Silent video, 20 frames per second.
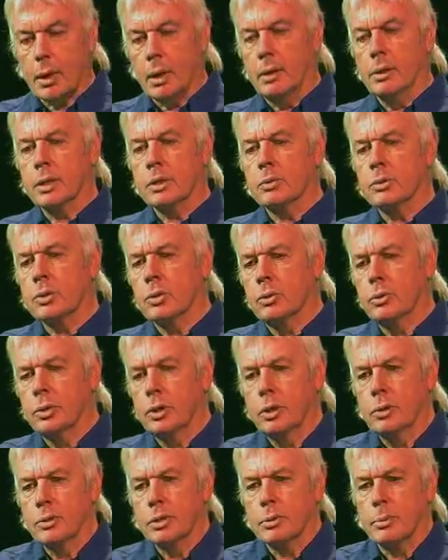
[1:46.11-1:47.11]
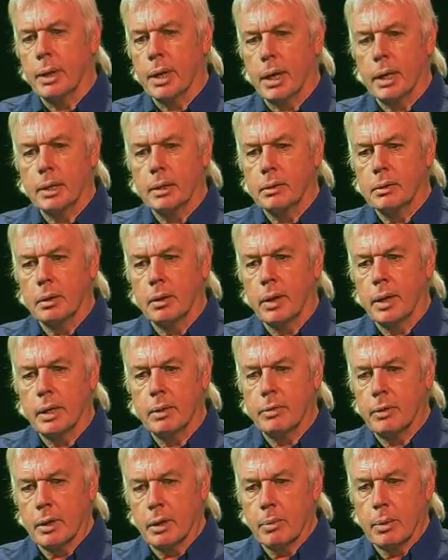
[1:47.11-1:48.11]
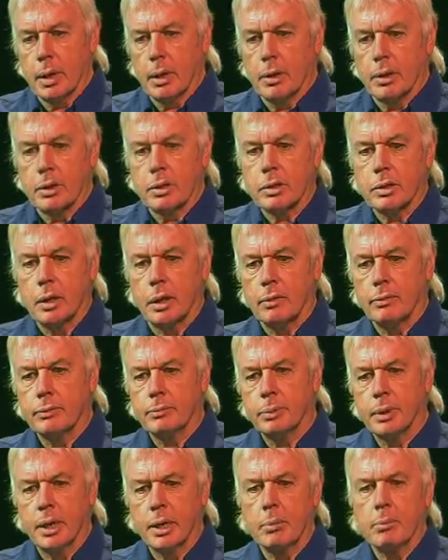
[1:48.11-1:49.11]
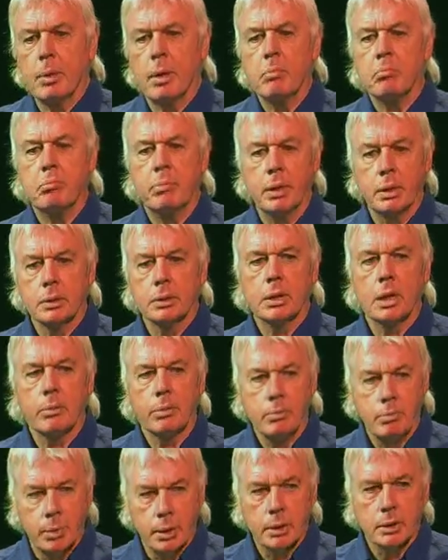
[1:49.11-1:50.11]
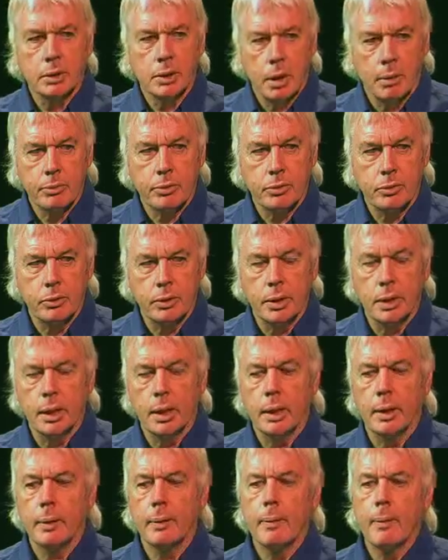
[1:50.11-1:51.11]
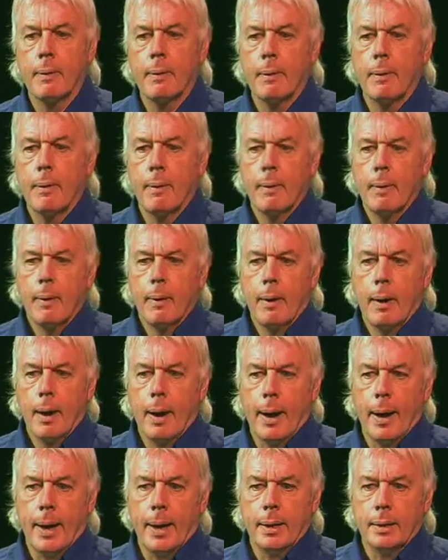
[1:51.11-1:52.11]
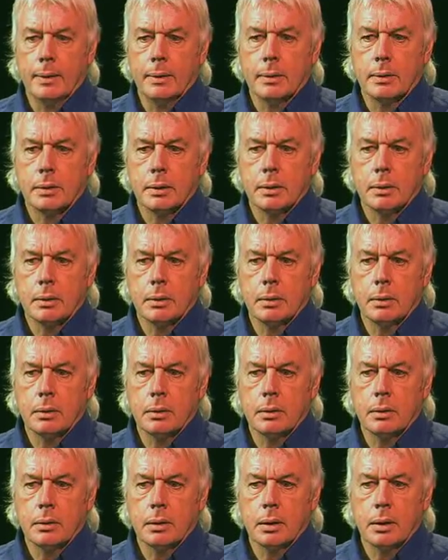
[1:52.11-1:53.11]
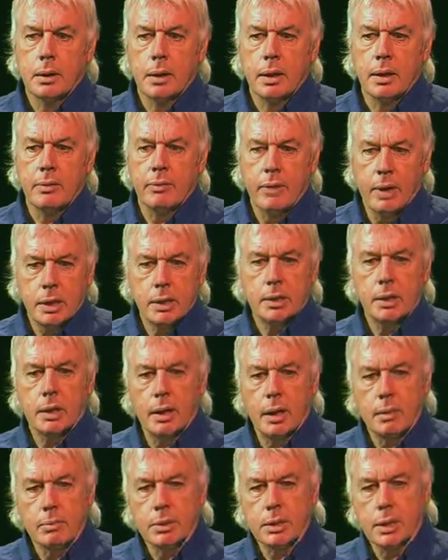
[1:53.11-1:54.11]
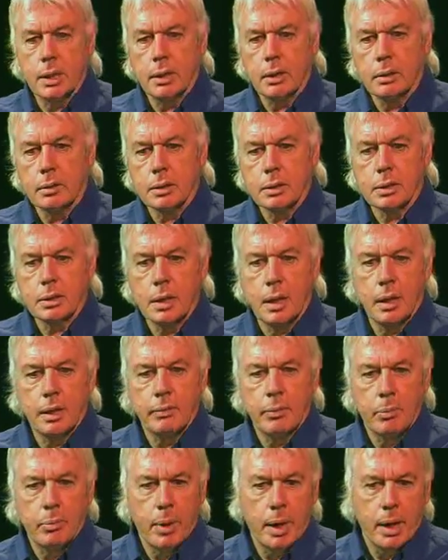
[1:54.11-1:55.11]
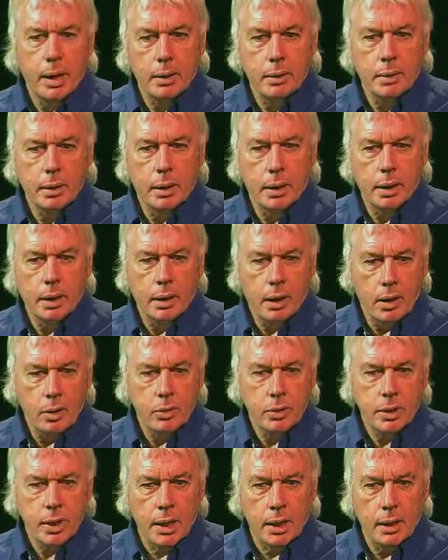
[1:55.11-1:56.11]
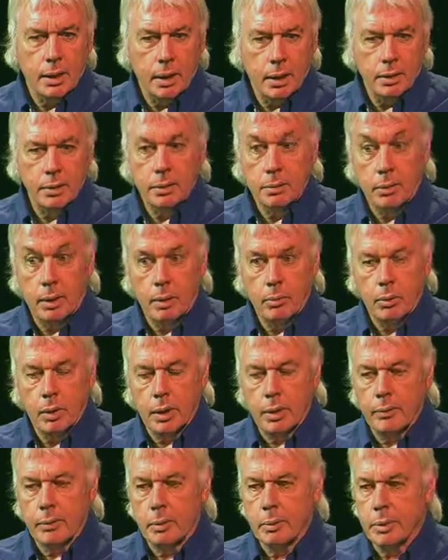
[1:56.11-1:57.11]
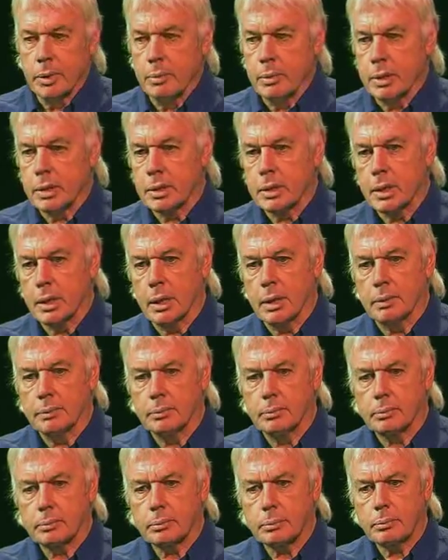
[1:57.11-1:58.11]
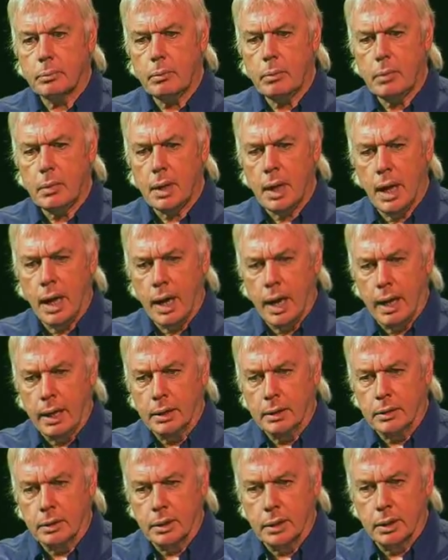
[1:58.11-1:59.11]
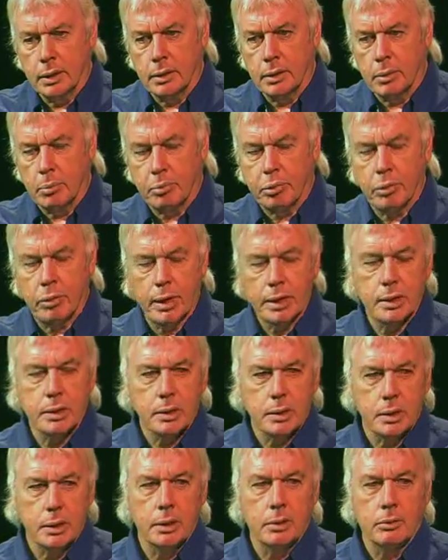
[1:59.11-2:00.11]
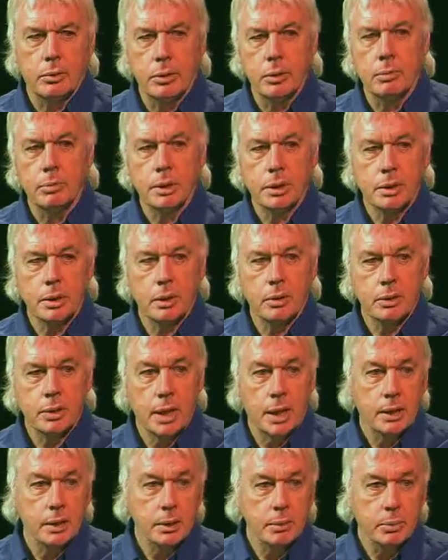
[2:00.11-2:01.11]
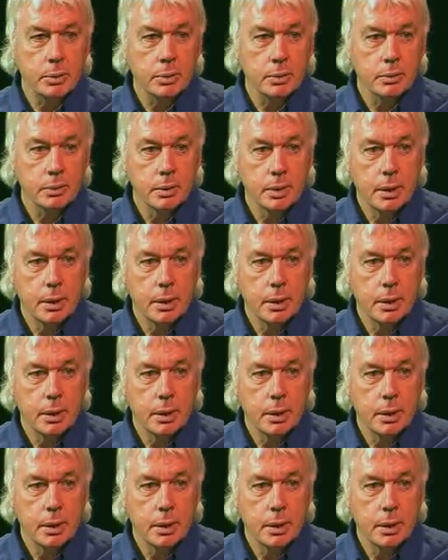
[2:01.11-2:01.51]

And this was all new to me. I didn't know anything about this stuff. But it built up and built up through the year. And eventually, I'm sitting on the side of a bed in a hotel in London when I'm working with the BBC. And the presence in the room is so tangible.